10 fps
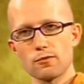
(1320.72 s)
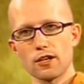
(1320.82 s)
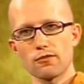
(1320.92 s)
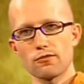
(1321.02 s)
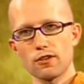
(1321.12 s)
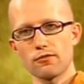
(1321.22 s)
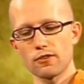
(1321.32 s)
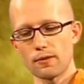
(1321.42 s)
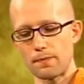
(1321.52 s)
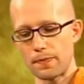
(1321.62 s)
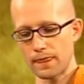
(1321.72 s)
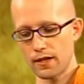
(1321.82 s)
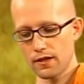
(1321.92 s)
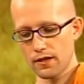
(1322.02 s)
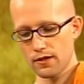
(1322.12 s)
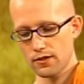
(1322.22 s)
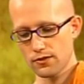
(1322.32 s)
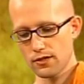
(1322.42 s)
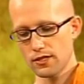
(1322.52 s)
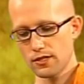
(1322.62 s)
to break free from.
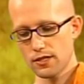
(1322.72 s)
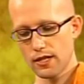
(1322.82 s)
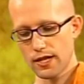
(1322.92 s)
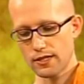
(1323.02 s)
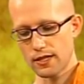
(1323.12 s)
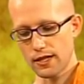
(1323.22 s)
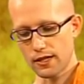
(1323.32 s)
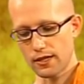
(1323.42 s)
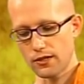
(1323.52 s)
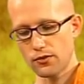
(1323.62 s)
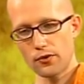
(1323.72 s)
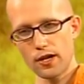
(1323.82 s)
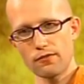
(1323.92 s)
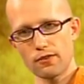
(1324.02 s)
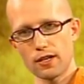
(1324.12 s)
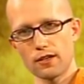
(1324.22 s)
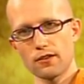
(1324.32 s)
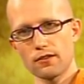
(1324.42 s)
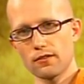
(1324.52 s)
So this is the next link, that craving,